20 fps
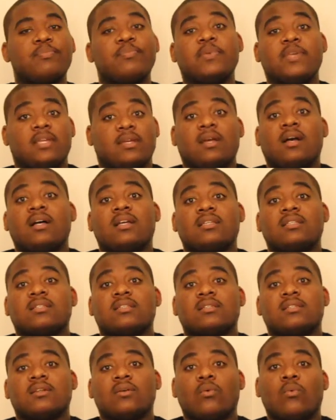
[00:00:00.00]

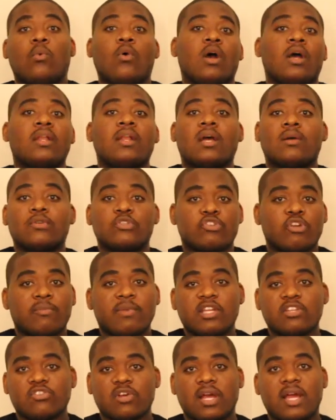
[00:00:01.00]
because, one, I was drum
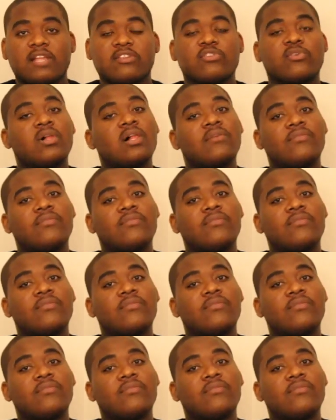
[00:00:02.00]
major in high school.